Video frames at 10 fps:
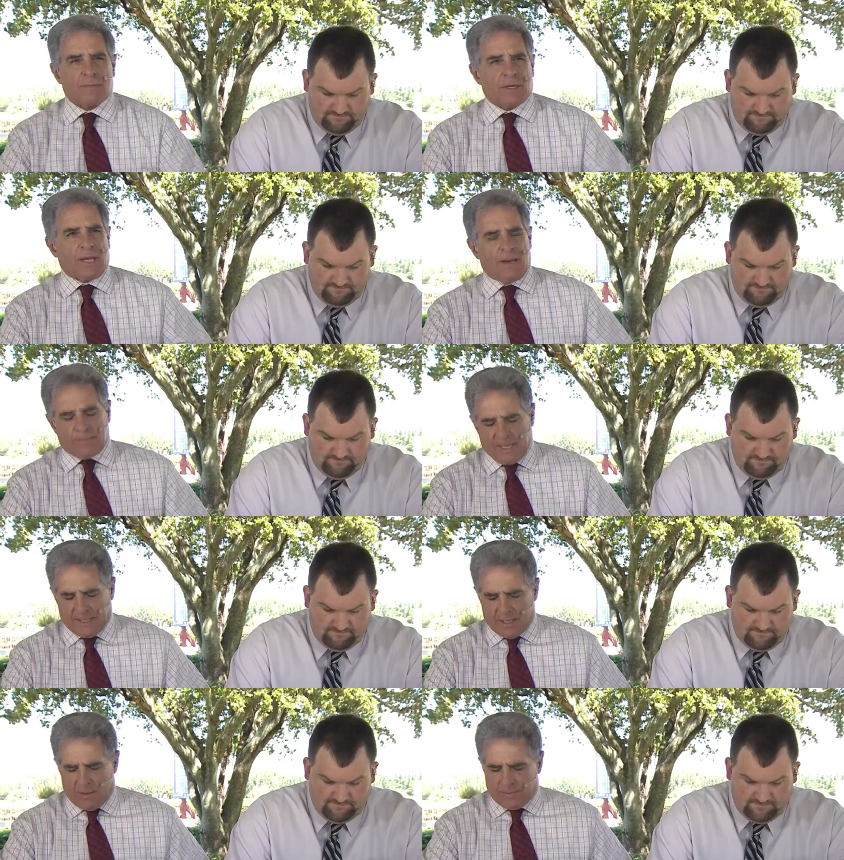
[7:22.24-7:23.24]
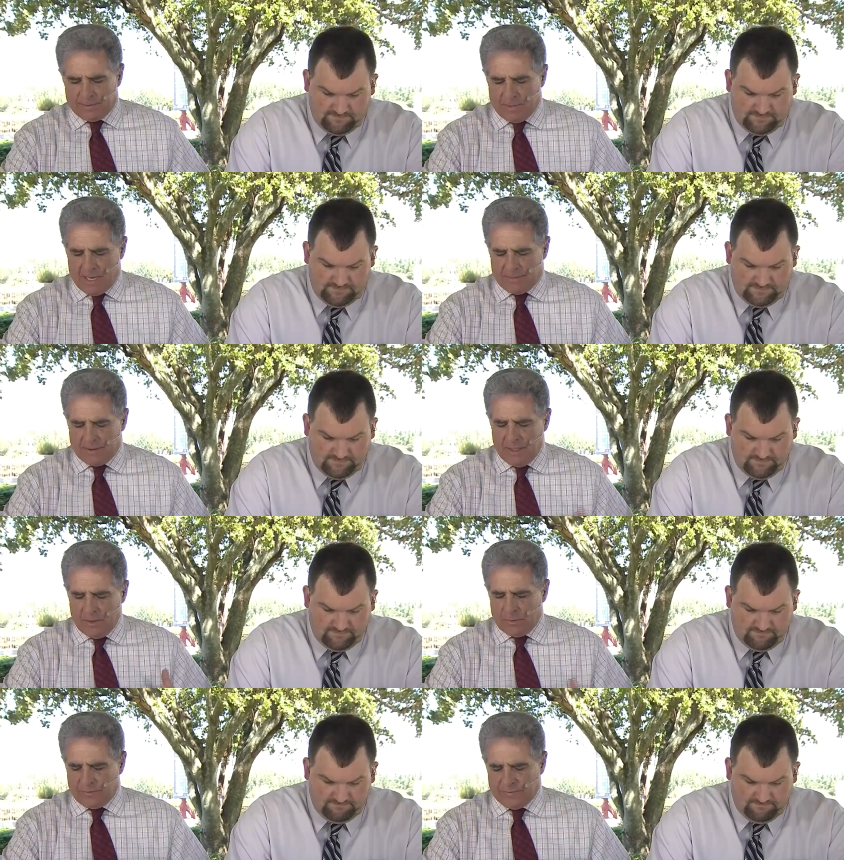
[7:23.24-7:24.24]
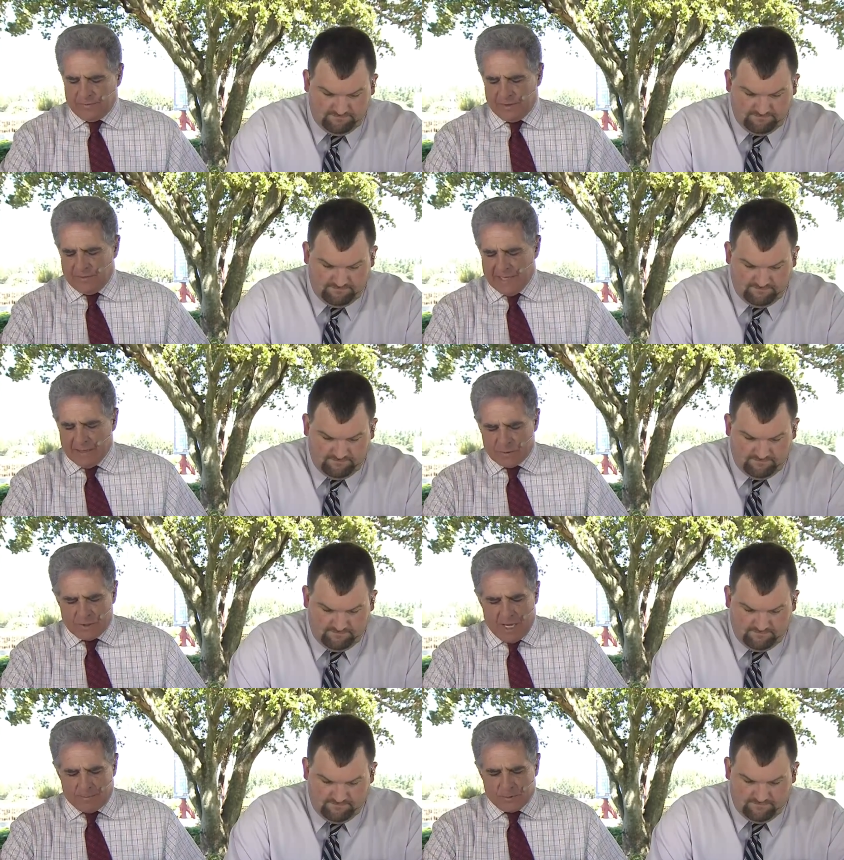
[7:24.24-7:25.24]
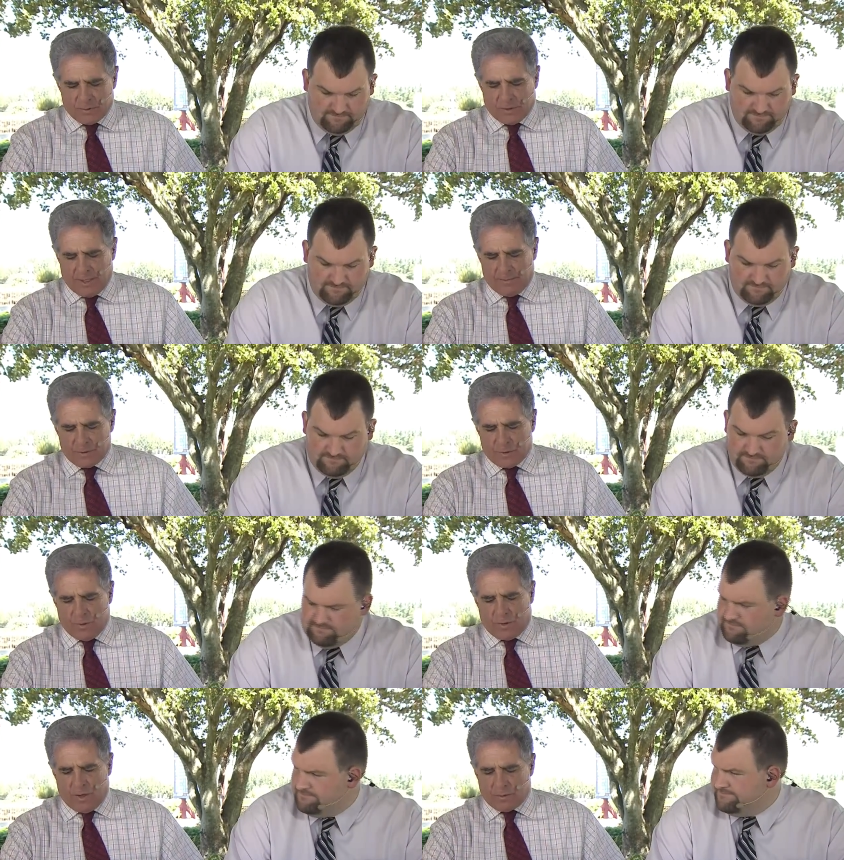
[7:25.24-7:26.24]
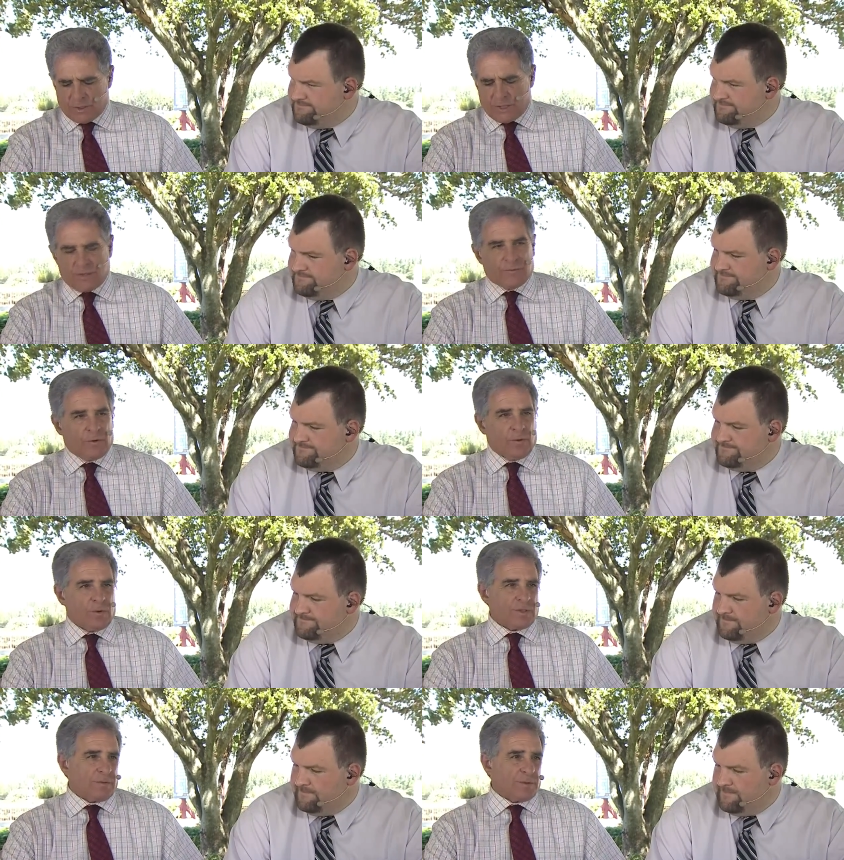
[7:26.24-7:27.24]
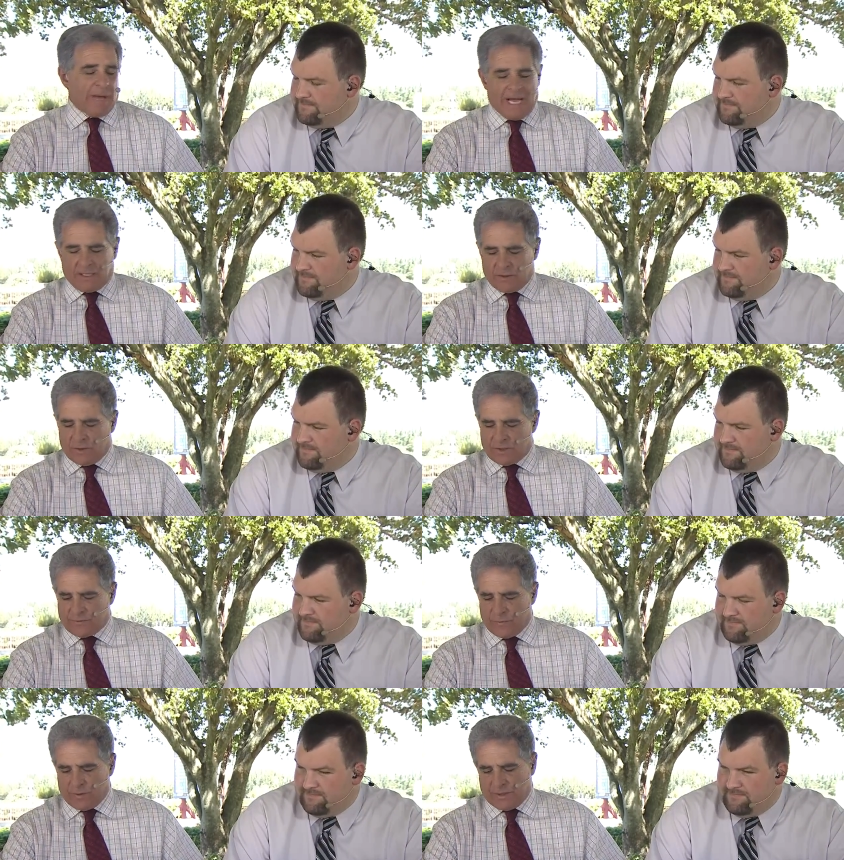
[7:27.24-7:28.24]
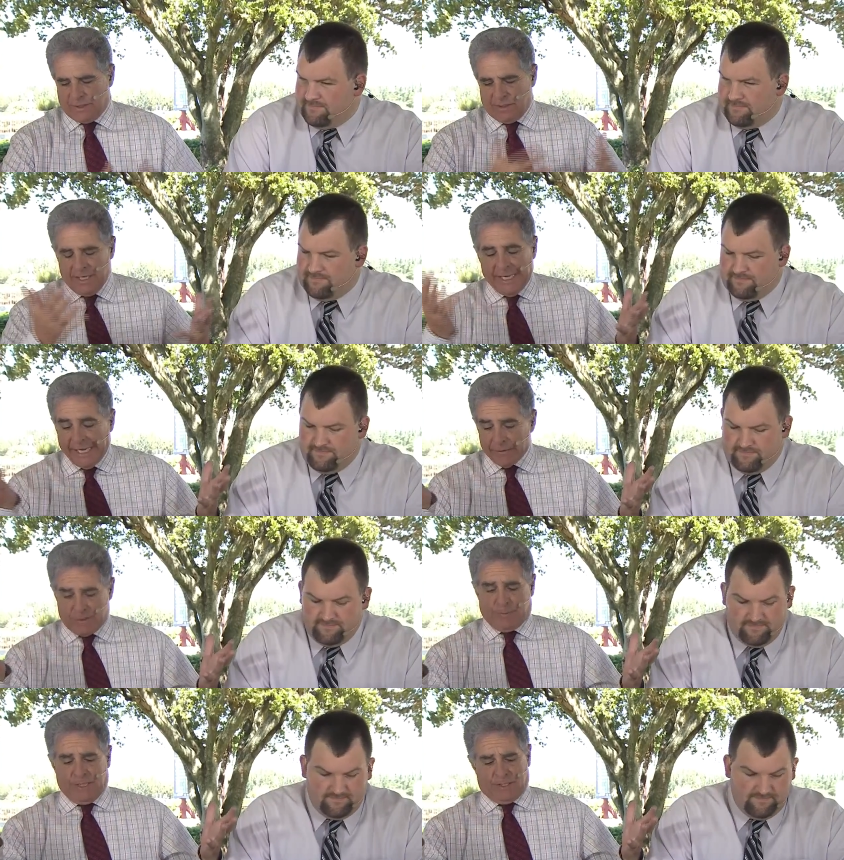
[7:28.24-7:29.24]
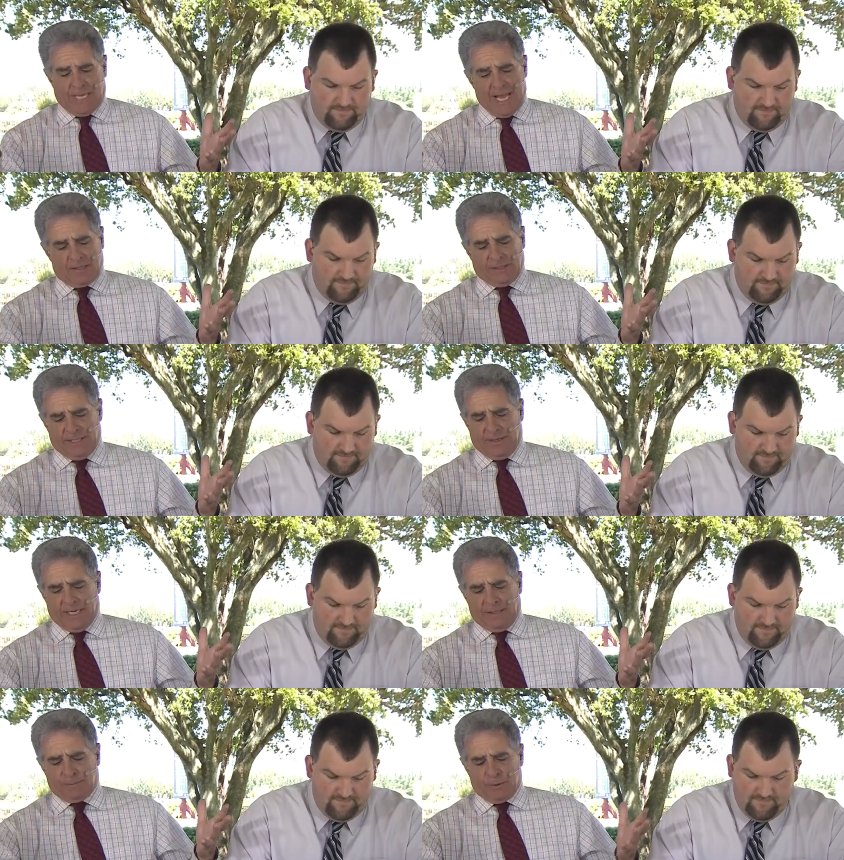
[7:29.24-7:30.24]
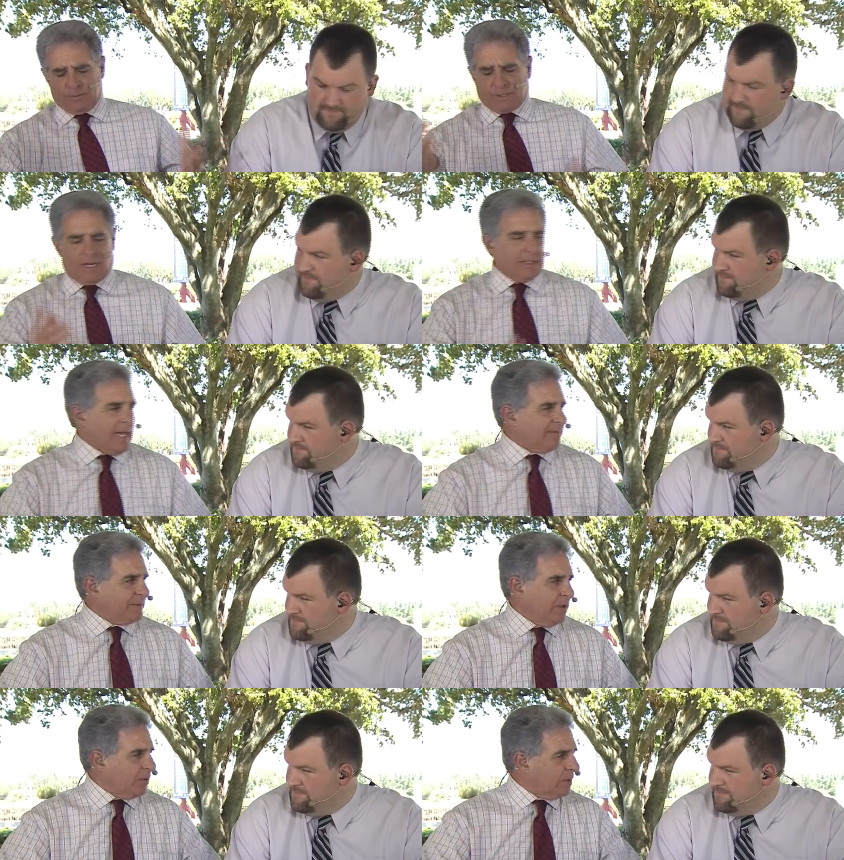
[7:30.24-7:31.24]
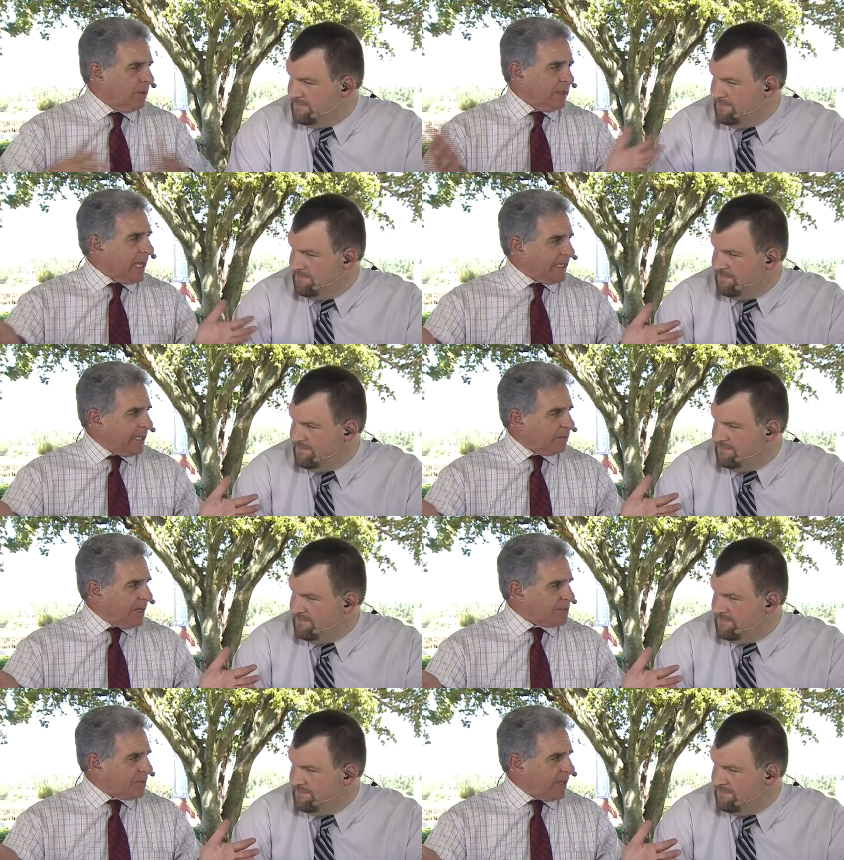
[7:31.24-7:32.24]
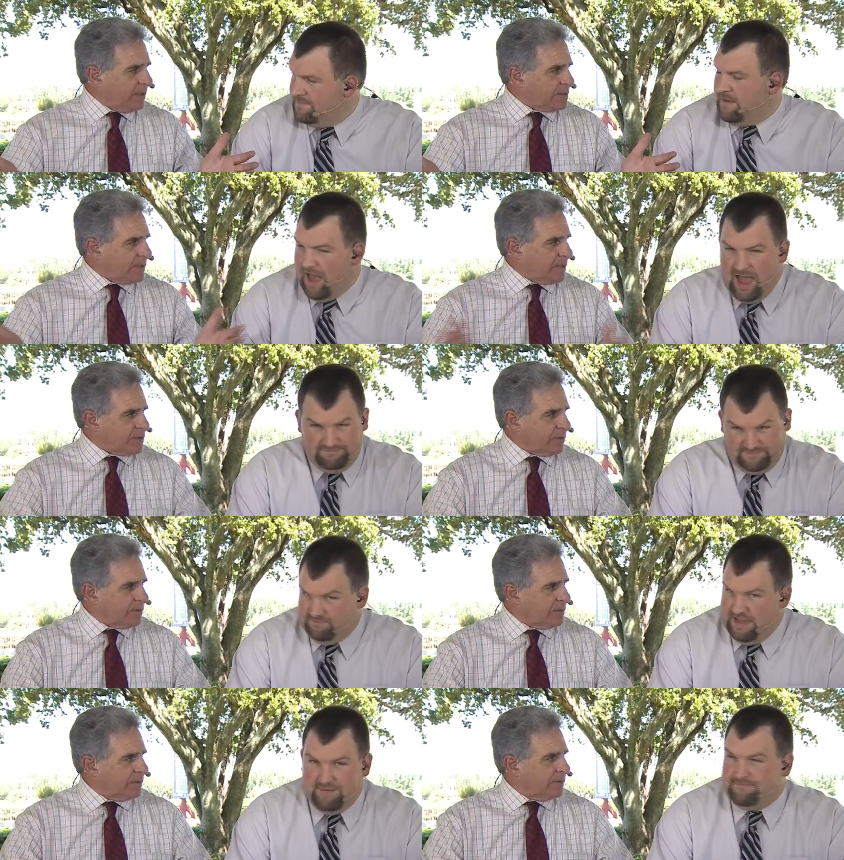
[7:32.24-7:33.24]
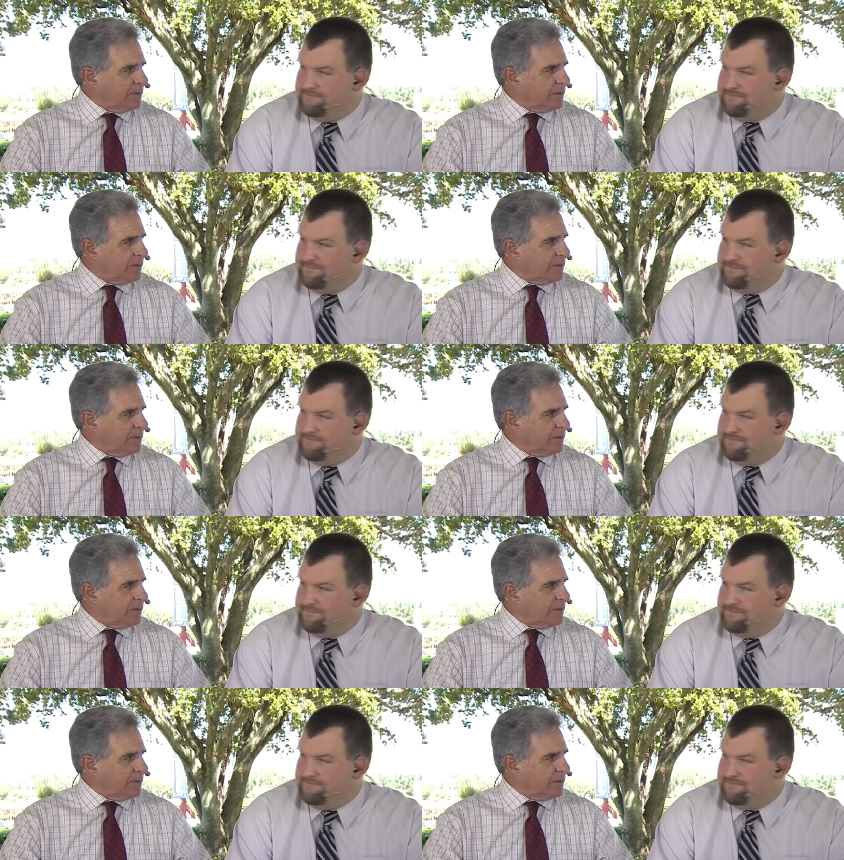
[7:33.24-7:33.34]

Speaker 1: campaign up at Monmouth with a fifty thousand optional claiming score, going six furlongs. That was back on August fourteenth. Here is Pete's angle here. Eddie Broom, Tyler Gaffalione, got to get a race, right? Isn't that I, true? Yep.